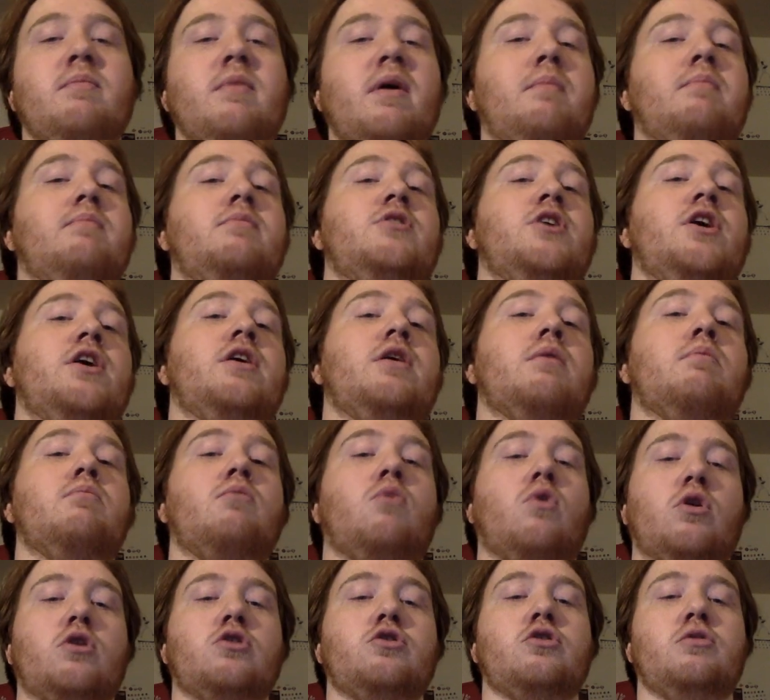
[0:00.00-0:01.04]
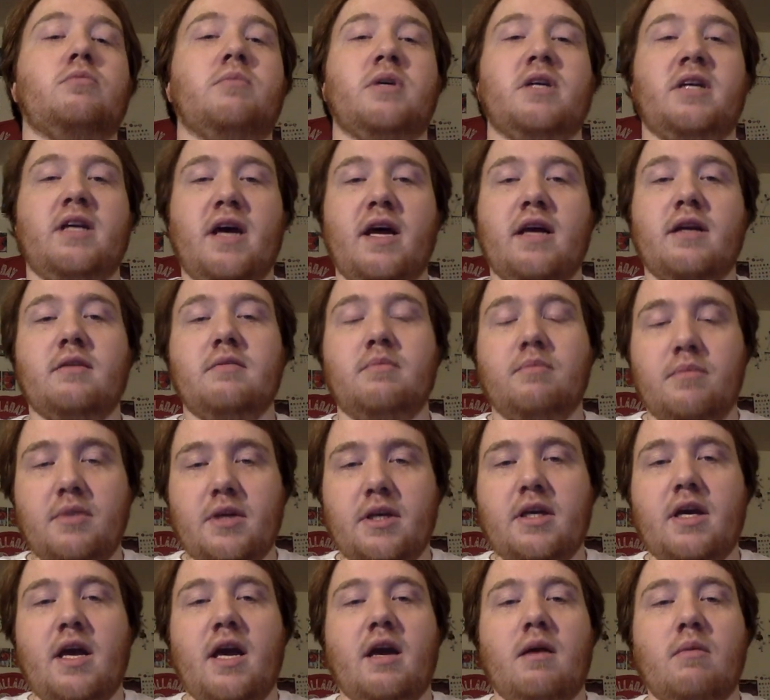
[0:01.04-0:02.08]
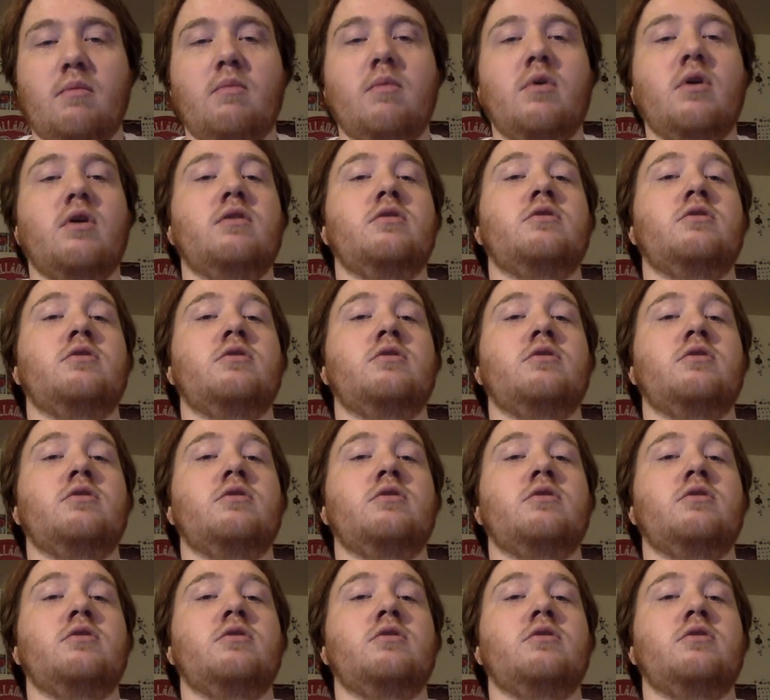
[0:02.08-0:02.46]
That Jacob Markstrom again became